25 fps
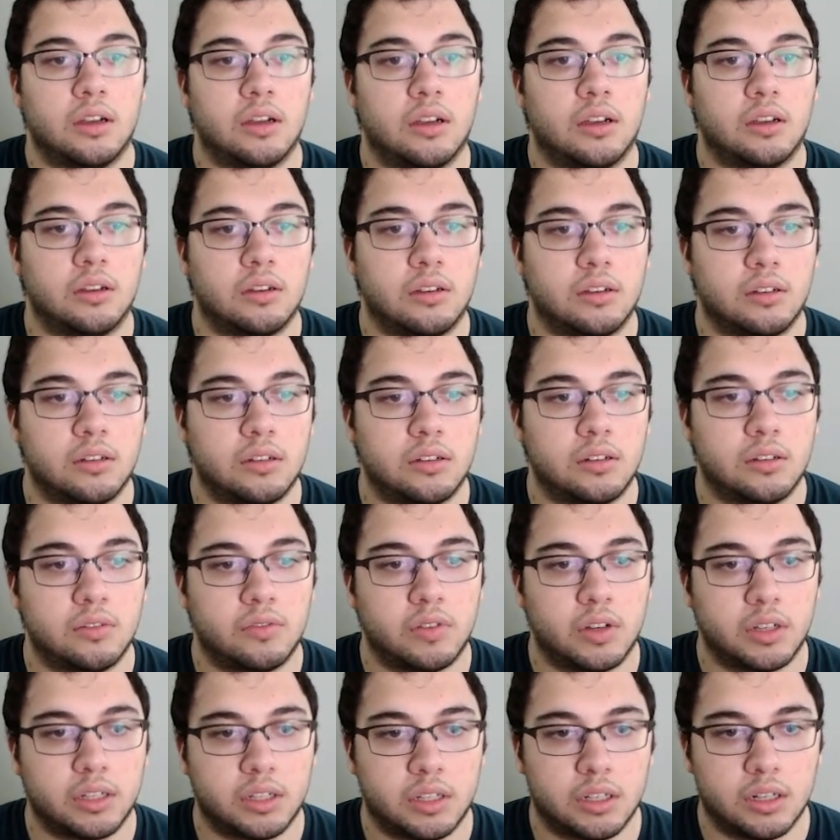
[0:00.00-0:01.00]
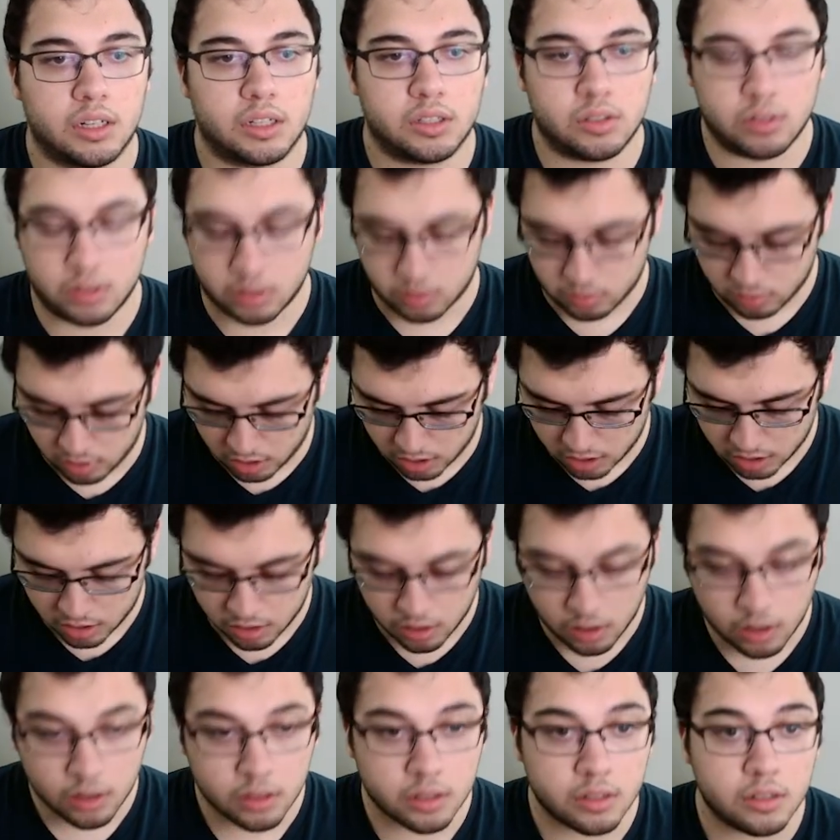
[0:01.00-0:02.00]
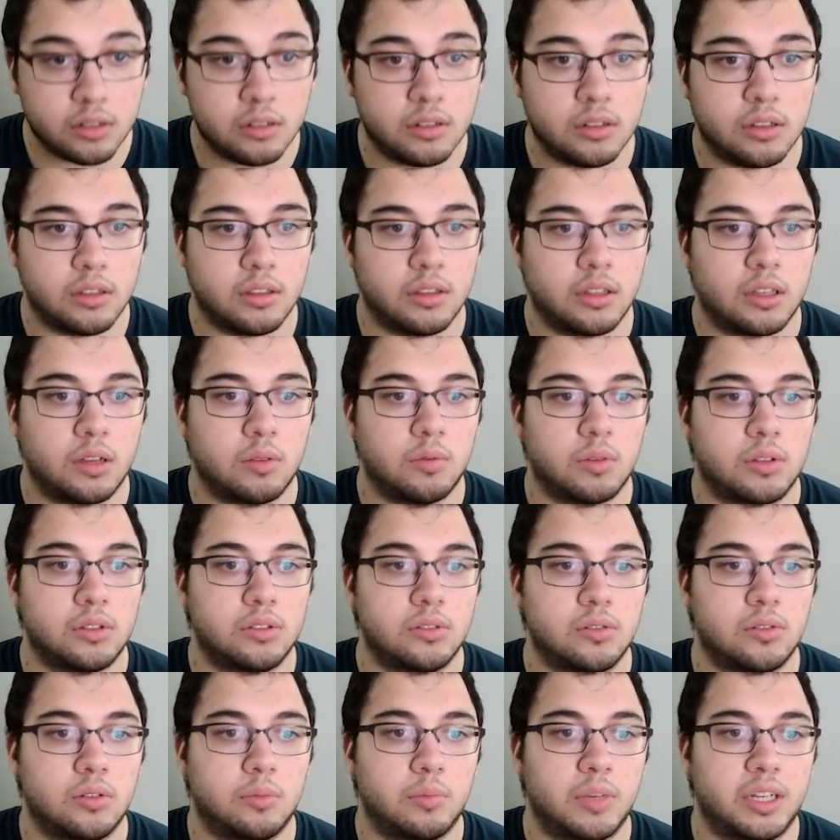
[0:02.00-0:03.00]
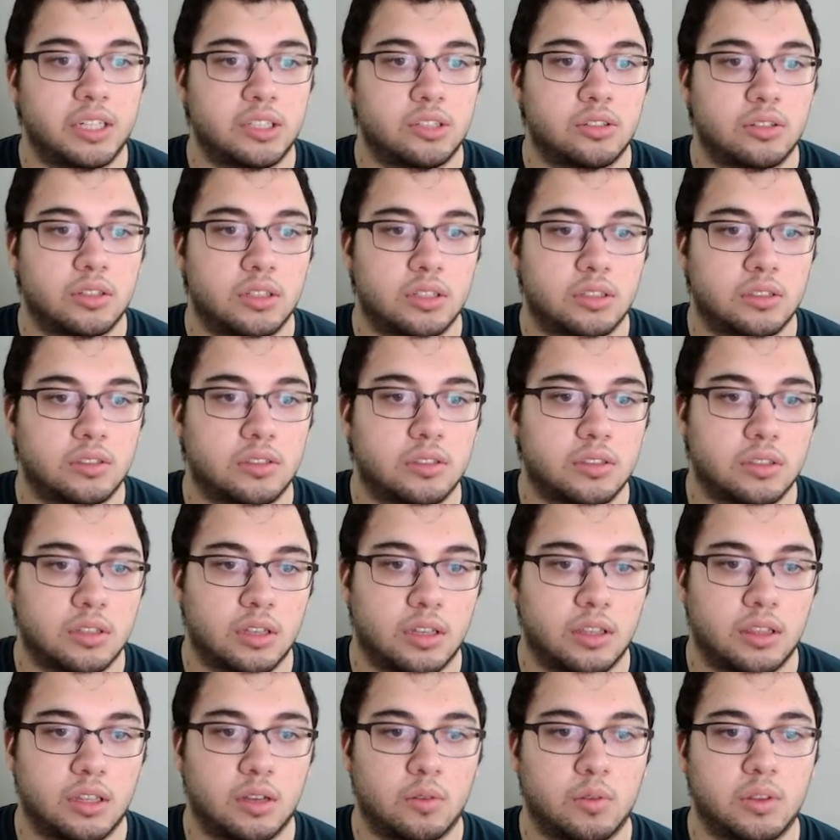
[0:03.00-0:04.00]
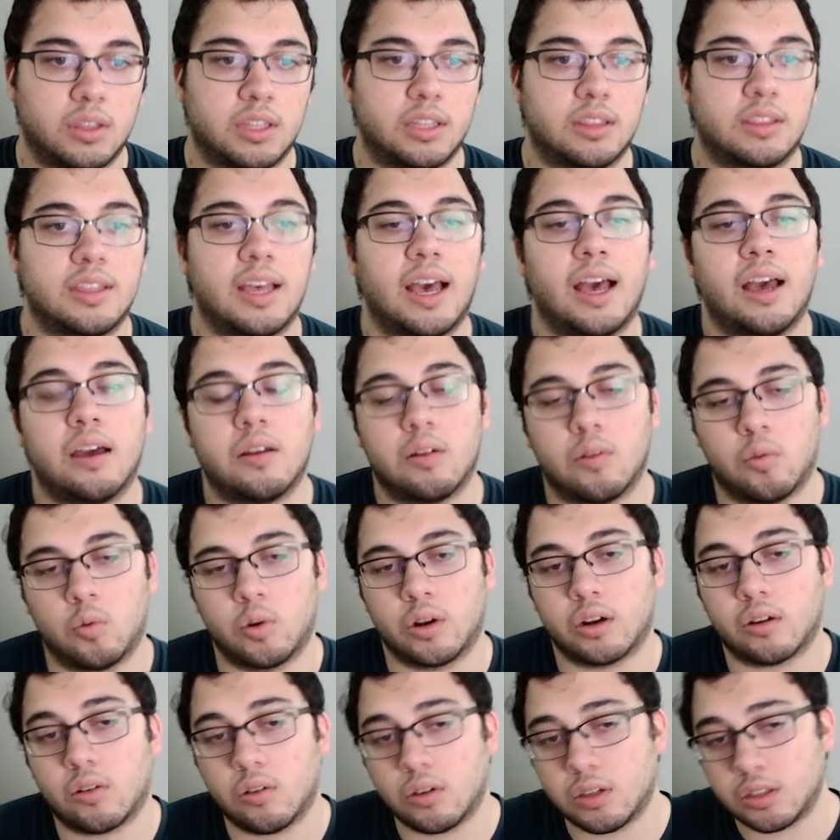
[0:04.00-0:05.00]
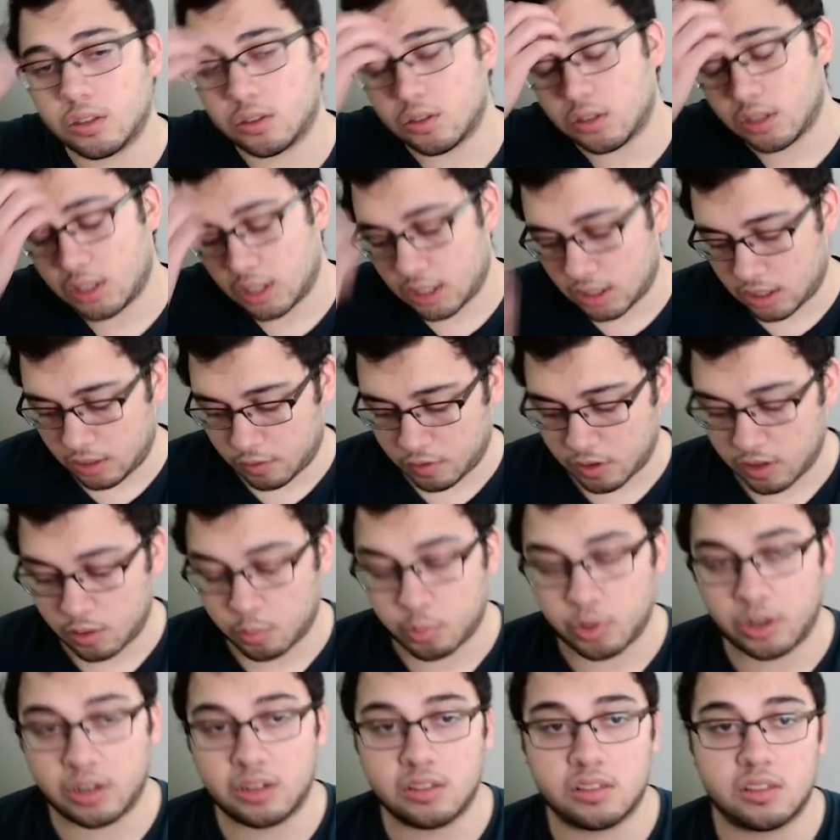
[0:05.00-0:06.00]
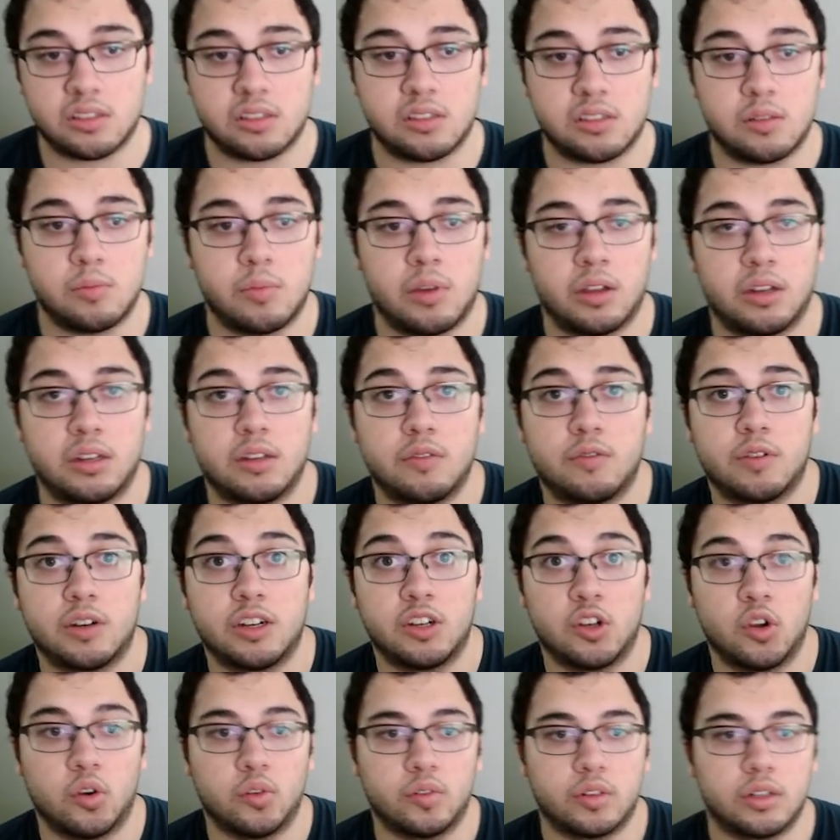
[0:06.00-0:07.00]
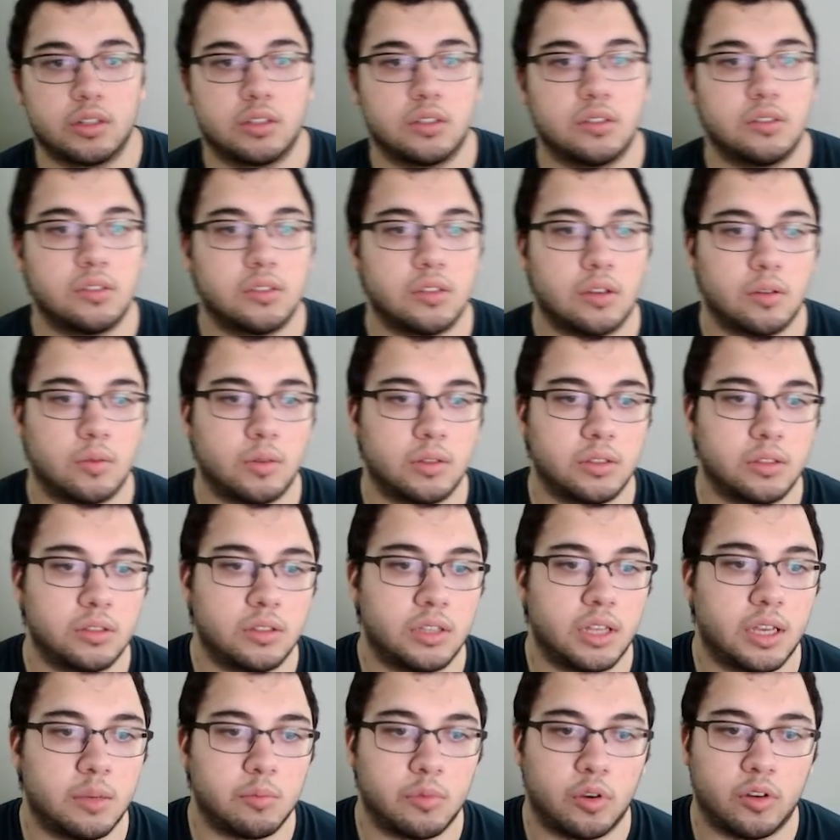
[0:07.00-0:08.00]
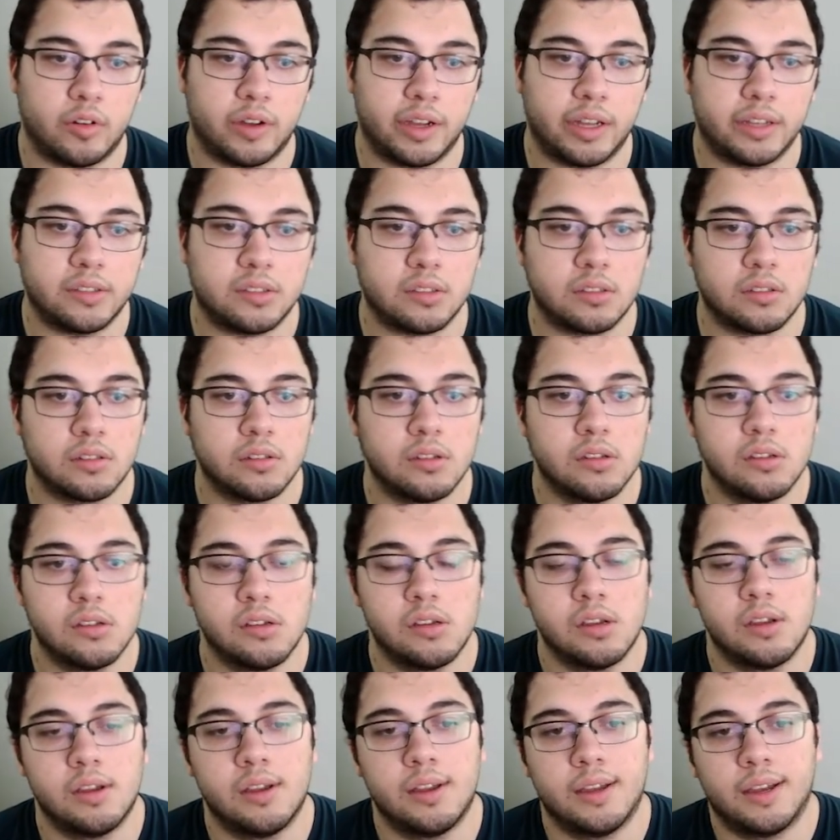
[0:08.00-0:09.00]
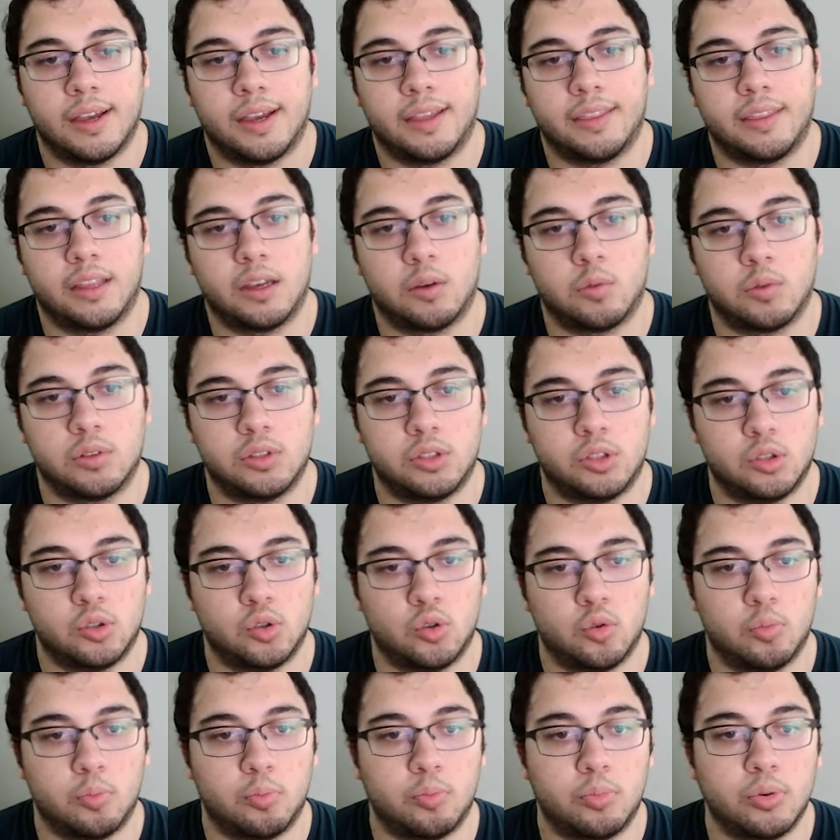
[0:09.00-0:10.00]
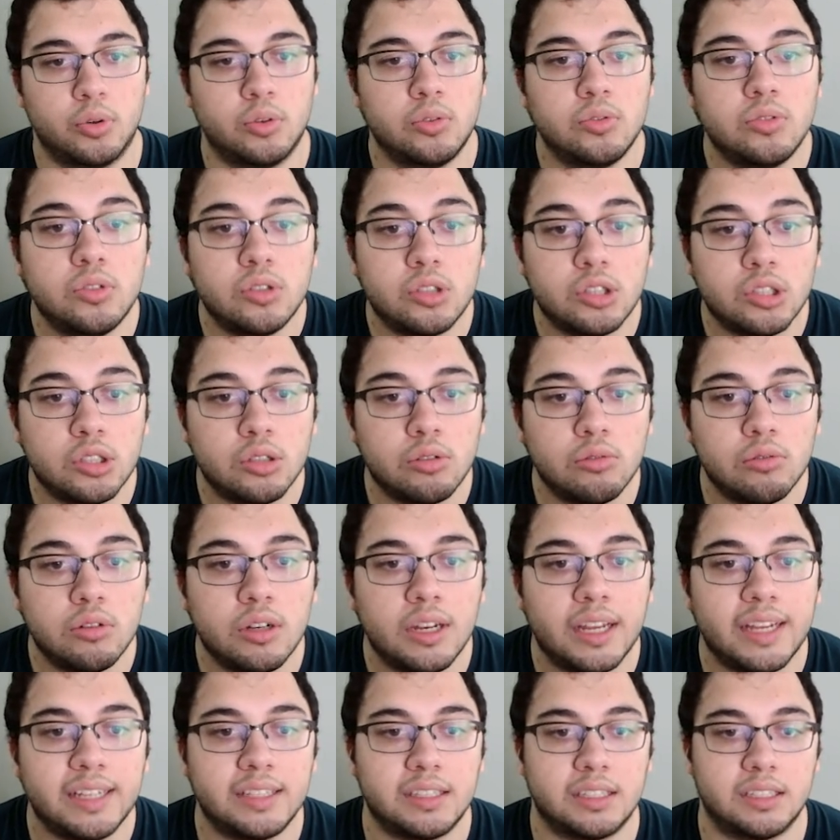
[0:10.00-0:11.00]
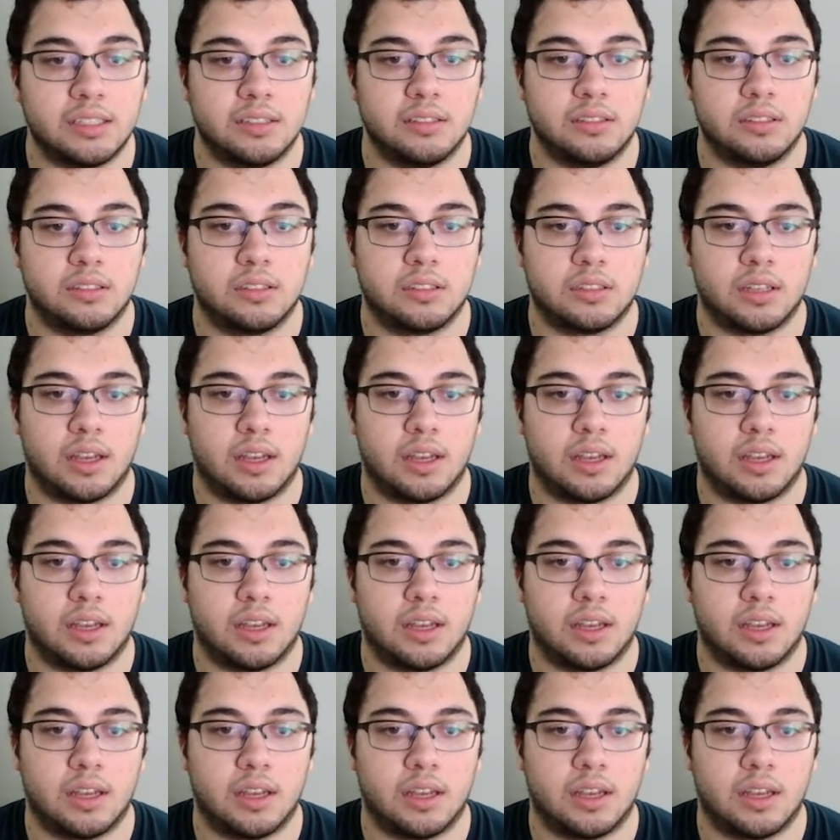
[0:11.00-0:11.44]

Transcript: If I can actually write a colon, and then we'll do a matrix. And then within that, we're going to need different operating system and different node versions. So we'll name OS. And then we'll do Ubuntu latest.